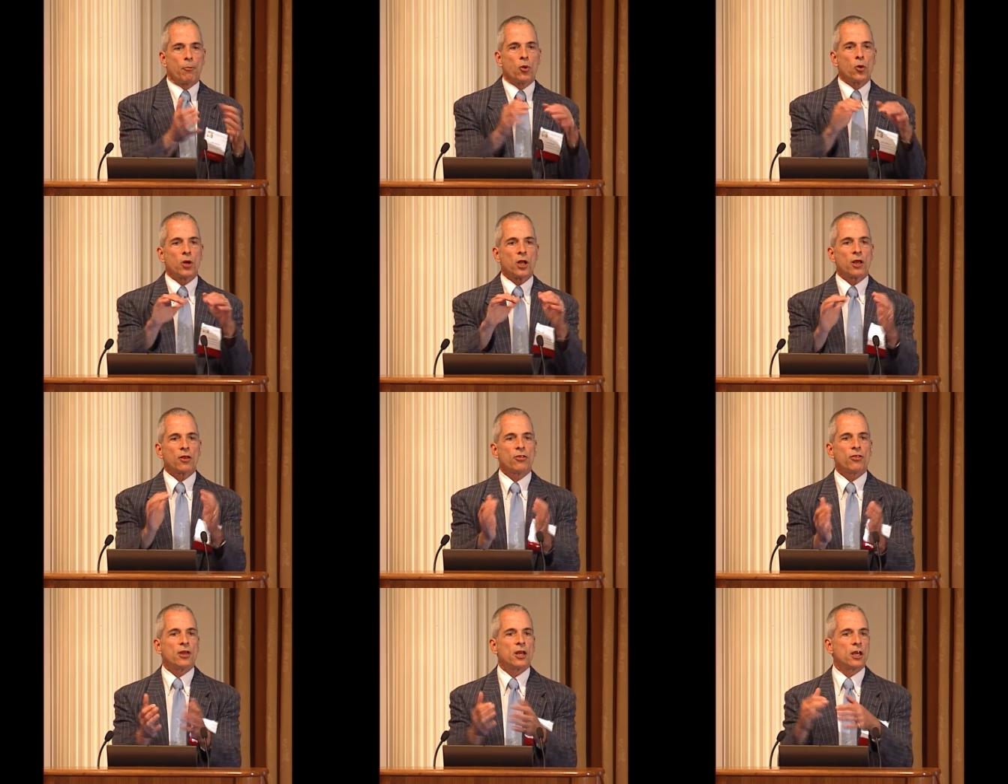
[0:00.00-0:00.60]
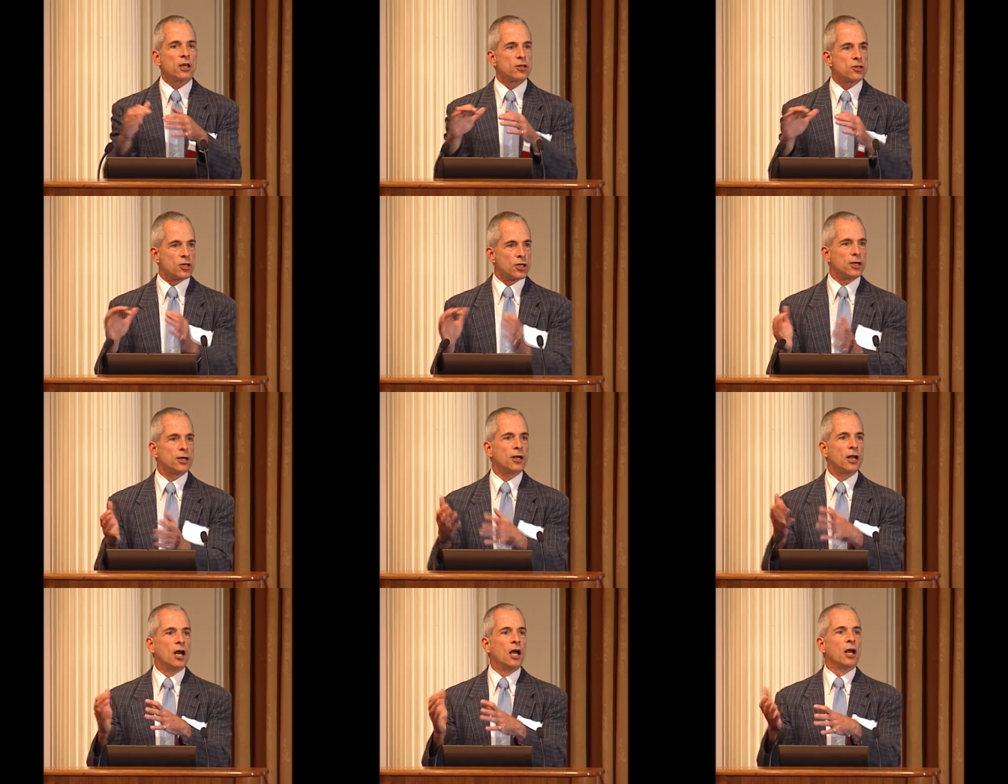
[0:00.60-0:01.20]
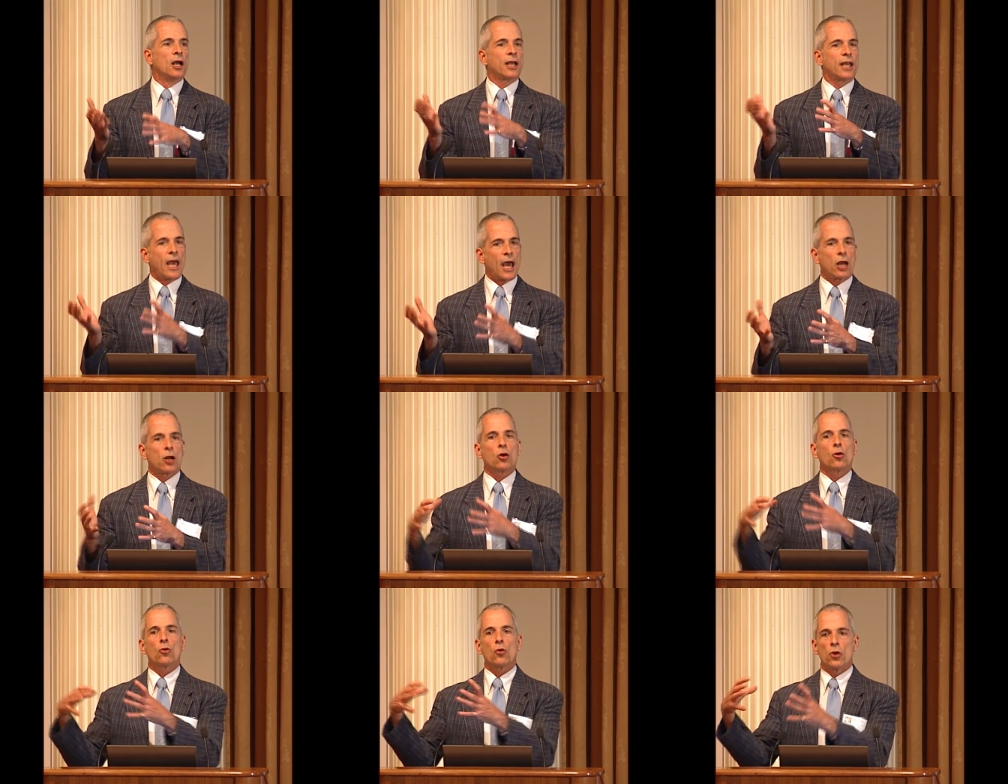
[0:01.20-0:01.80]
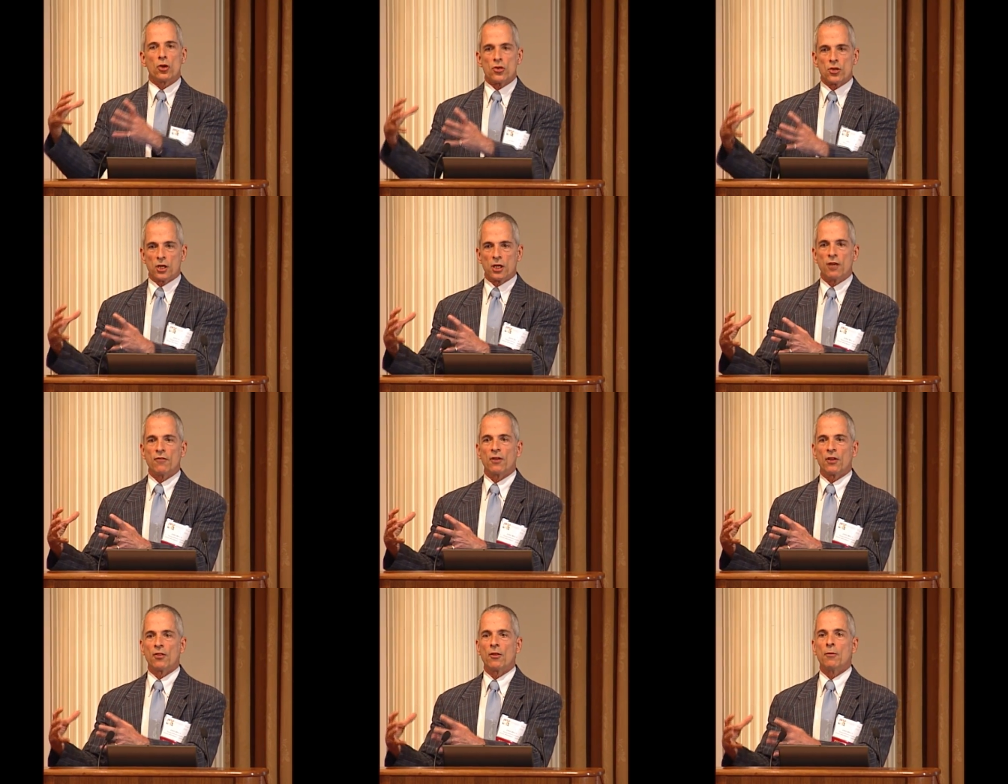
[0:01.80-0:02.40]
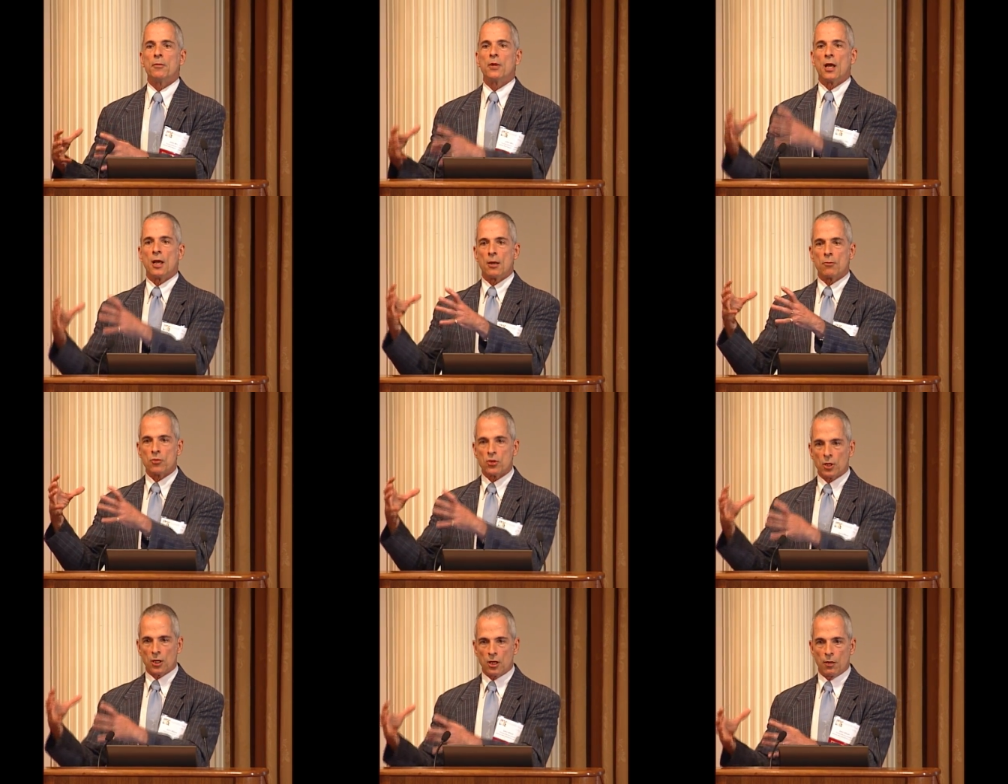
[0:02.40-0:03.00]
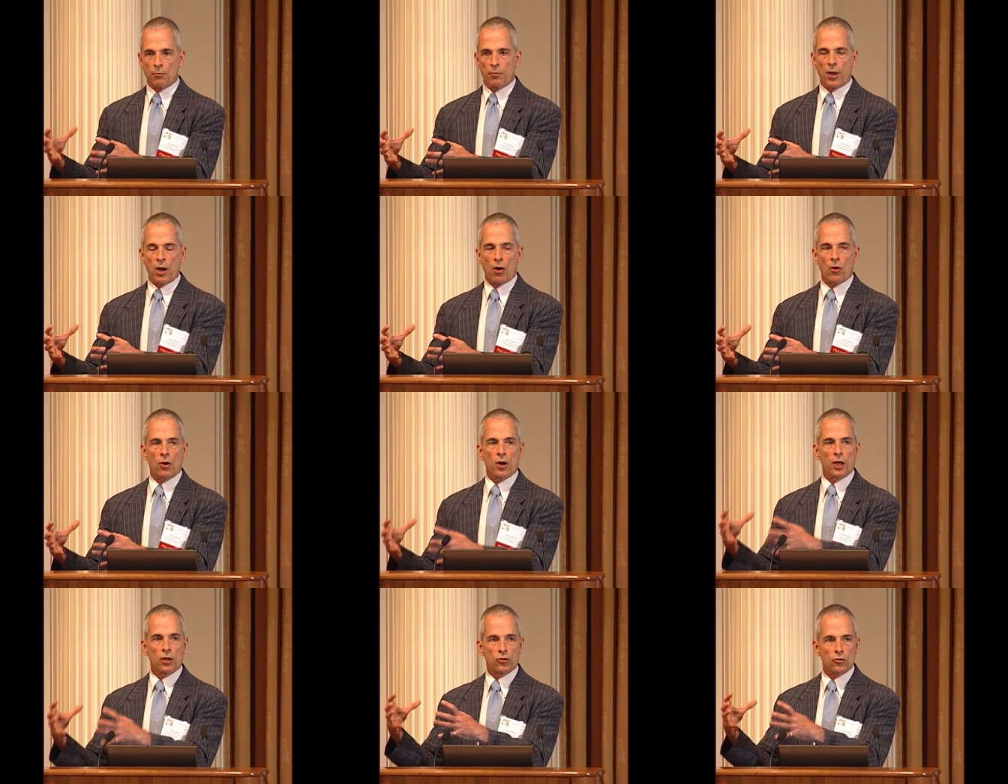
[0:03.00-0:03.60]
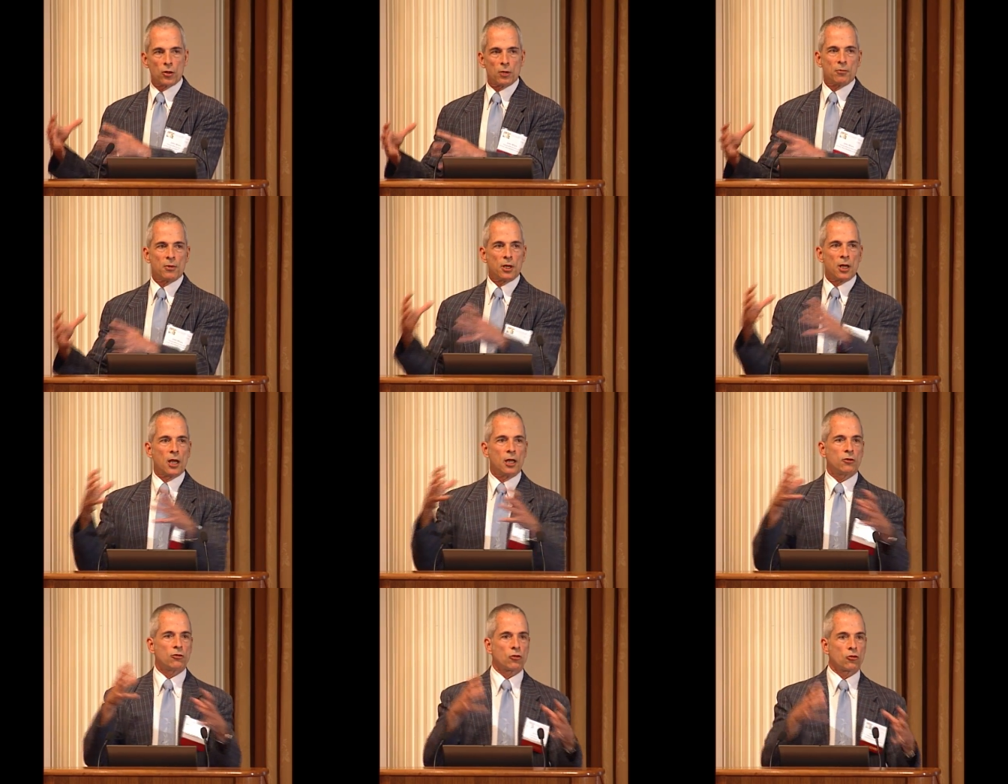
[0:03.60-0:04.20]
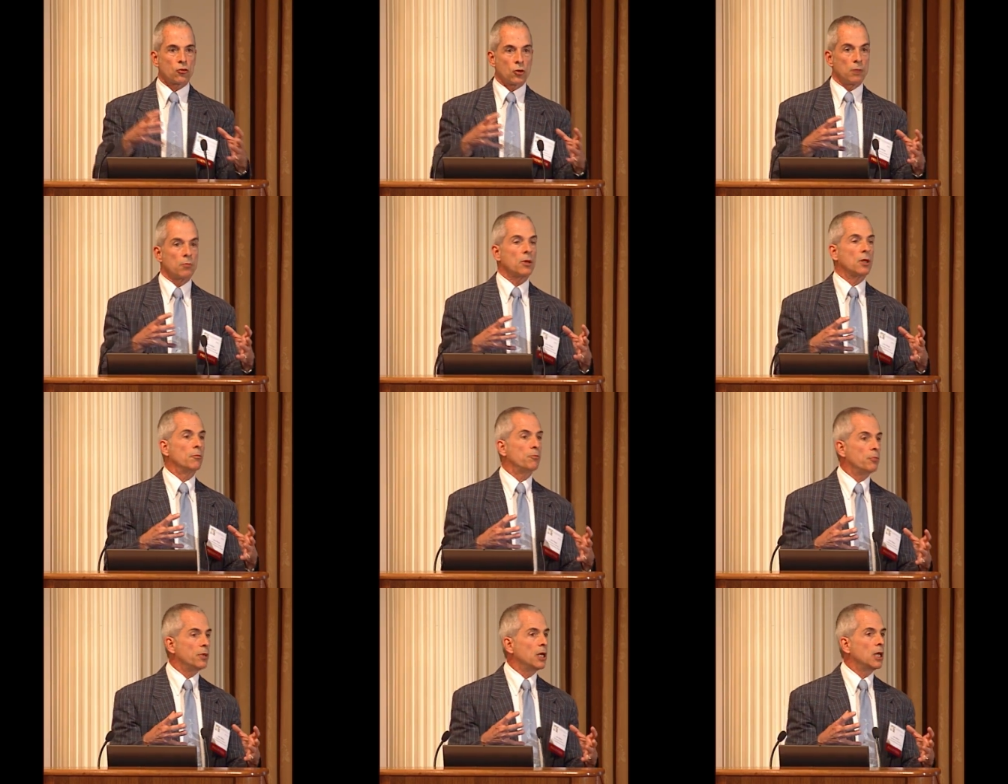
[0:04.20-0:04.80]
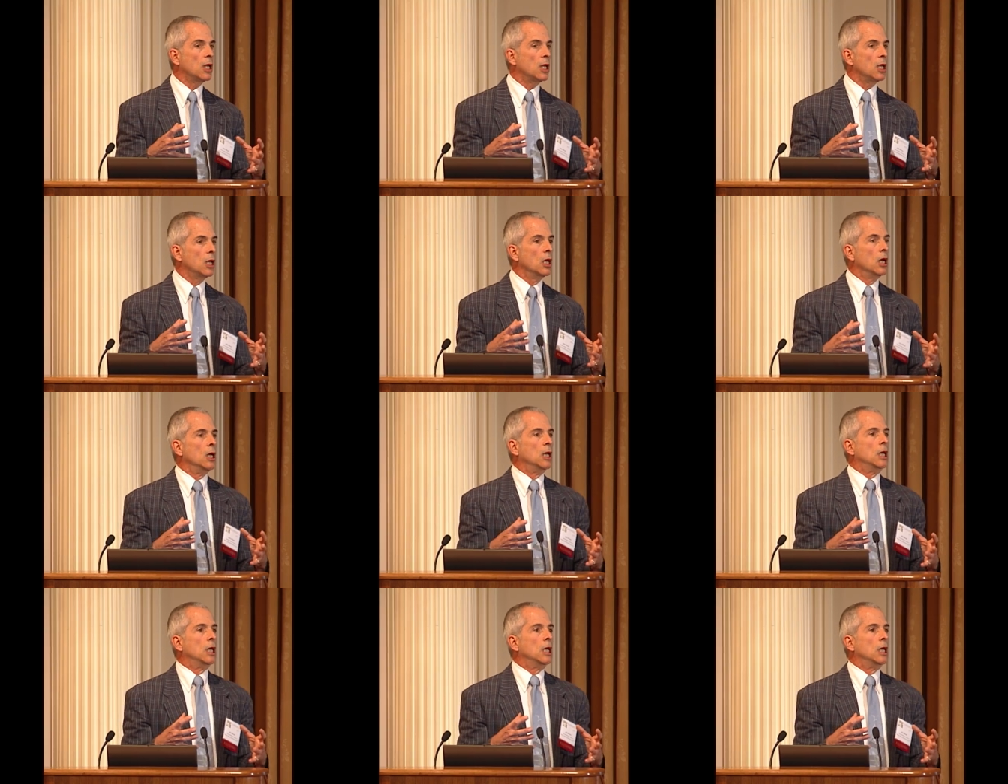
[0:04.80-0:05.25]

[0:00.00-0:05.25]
putting things in categories and giving them names and comparing treatment A to treatment B.